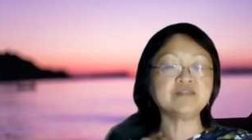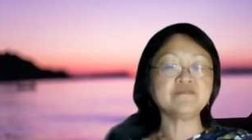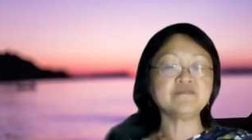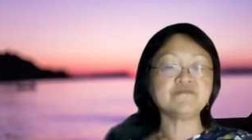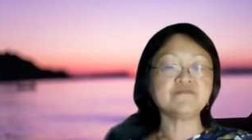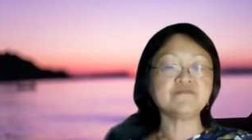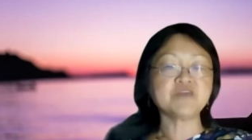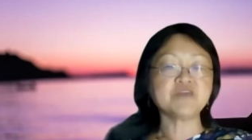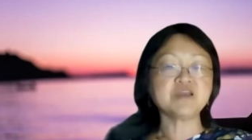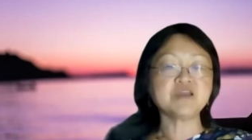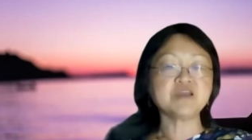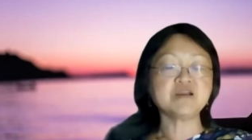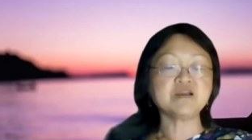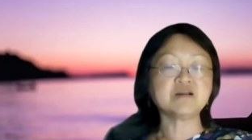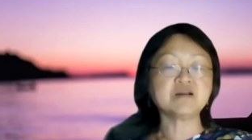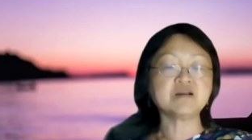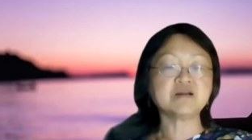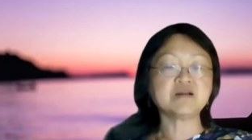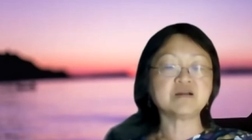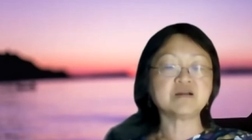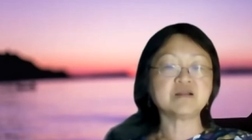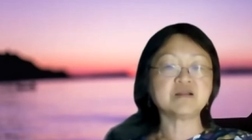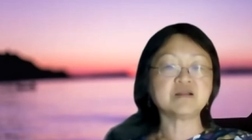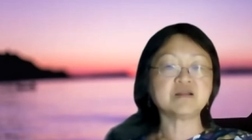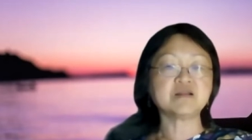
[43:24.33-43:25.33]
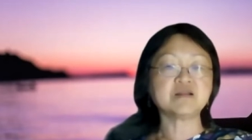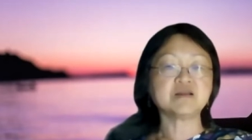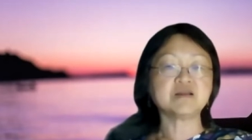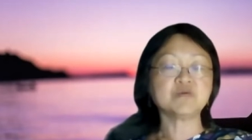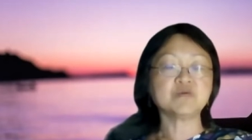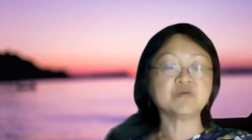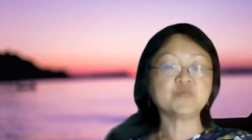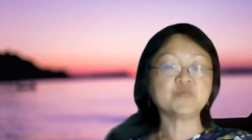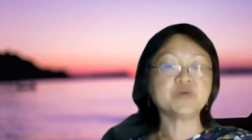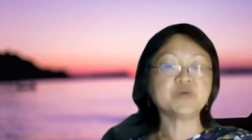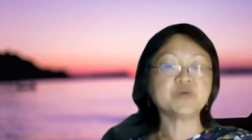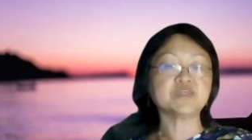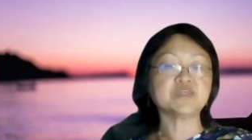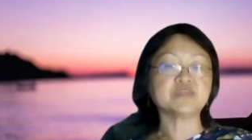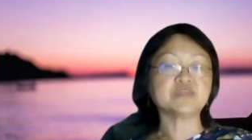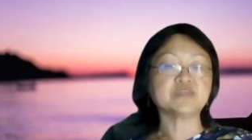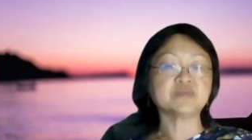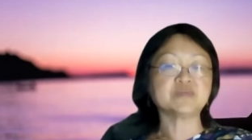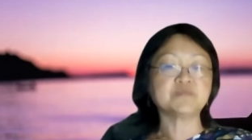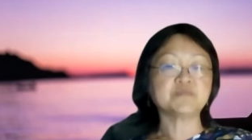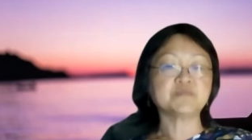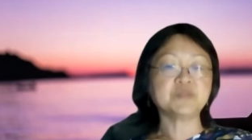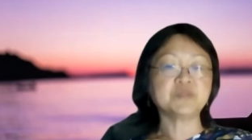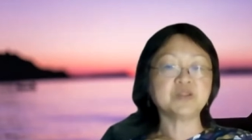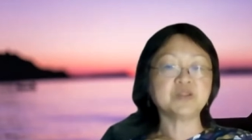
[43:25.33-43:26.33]
finger width
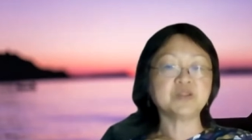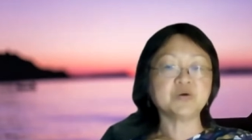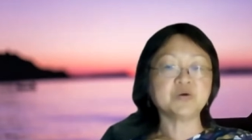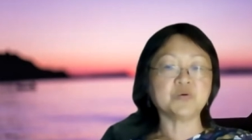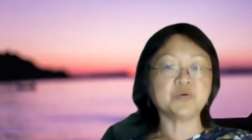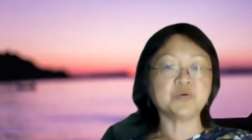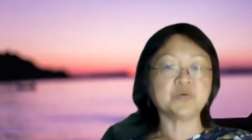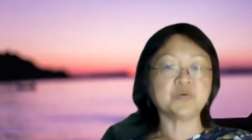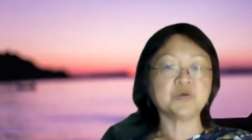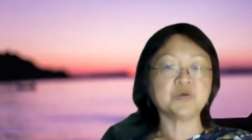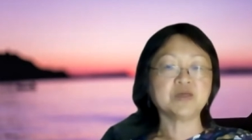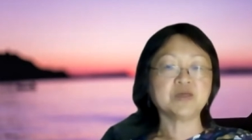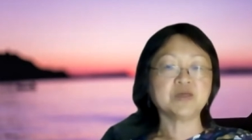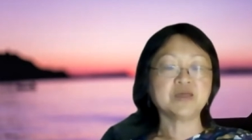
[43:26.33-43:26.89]
below,